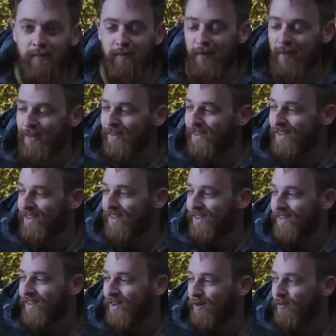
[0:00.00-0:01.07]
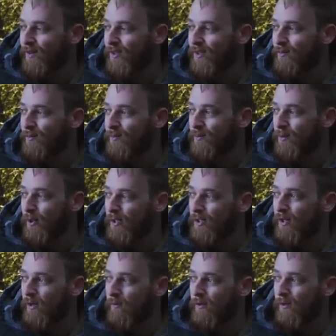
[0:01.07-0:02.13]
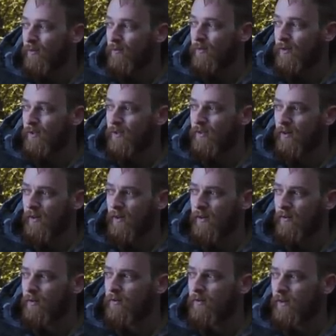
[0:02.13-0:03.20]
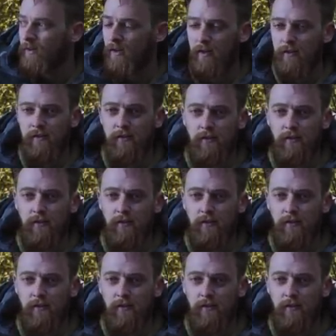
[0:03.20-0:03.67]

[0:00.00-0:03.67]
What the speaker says: but I'm feeling pretty confident for tonight. I've also heard